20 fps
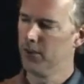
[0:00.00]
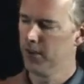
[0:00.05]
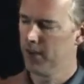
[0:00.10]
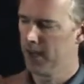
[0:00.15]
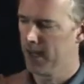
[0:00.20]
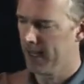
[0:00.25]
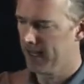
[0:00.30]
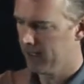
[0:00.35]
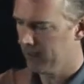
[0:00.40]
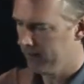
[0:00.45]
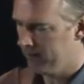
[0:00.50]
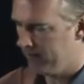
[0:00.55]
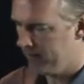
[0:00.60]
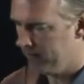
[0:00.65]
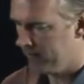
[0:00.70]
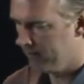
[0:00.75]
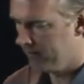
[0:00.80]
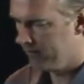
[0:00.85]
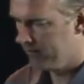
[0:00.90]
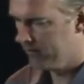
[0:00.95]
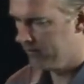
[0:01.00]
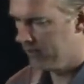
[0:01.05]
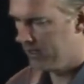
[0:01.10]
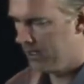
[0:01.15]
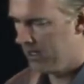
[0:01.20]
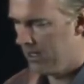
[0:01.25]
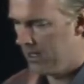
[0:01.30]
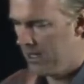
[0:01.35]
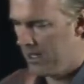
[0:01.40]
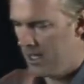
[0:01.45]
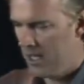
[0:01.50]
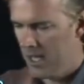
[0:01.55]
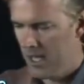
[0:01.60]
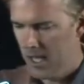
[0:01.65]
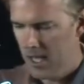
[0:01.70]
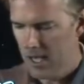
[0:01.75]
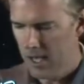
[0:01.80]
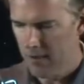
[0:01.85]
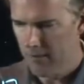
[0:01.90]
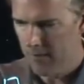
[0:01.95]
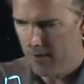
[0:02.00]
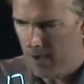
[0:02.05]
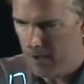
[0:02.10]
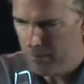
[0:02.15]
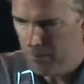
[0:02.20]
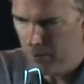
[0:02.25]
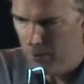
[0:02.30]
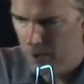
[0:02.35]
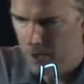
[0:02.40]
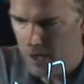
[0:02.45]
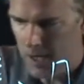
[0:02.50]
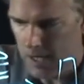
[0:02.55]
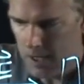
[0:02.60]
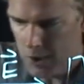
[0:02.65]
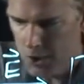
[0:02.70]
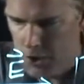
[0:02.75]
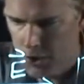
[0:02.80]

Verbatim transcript: to the negative. If I put a